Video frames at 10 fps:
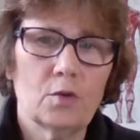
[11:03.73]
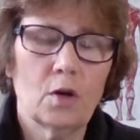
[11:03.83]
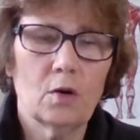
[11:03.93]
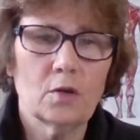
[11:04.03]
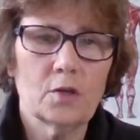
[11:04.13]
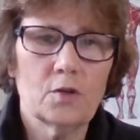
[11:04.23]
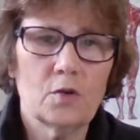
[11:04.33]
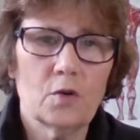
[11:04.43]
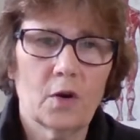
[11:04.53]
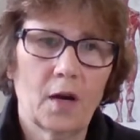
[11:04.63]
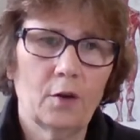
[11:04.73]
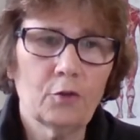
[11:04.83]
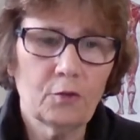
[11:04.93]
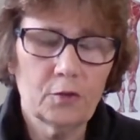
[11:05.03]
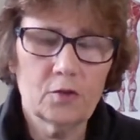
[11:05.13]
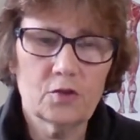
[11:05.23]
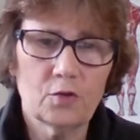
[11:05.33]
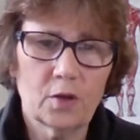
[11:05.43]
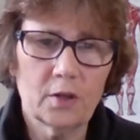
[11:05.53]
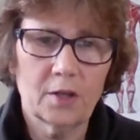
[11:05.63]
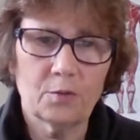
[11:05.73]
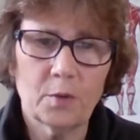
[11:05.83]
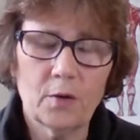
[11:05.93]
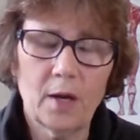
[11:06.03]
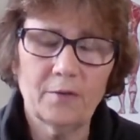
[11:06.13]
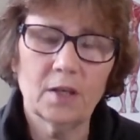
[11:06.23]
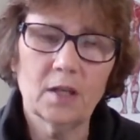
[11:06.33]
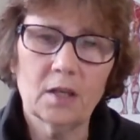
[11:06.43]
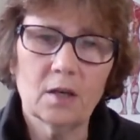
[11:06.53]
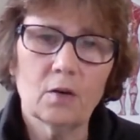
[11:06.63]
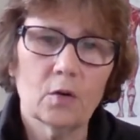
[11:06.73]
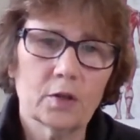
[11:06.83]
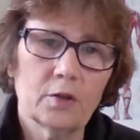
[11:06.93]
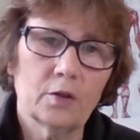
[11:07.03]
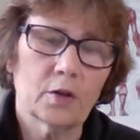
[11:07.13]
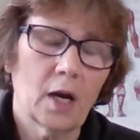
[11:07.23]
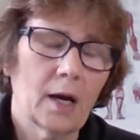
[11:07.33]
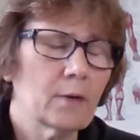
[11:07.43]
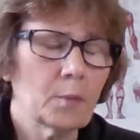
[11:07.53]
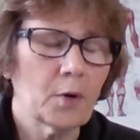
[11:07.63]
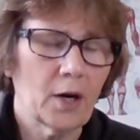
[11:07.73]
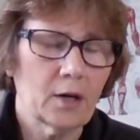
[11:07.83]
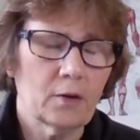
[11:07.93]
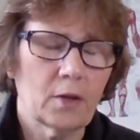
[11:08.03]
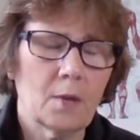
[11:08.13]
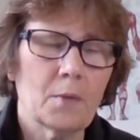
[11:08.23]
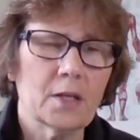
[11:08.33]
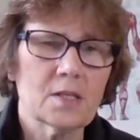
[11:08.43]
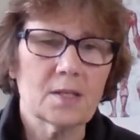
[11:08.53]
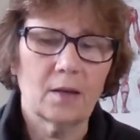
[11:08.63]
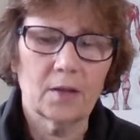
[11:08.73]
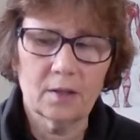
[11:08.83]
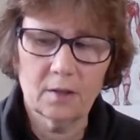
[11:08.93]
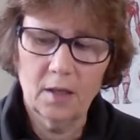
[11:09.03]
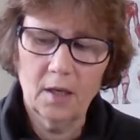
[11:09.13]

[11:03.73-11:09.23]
go to your health food store, that's where you have to get it, or to your chiropractor, they might sell it.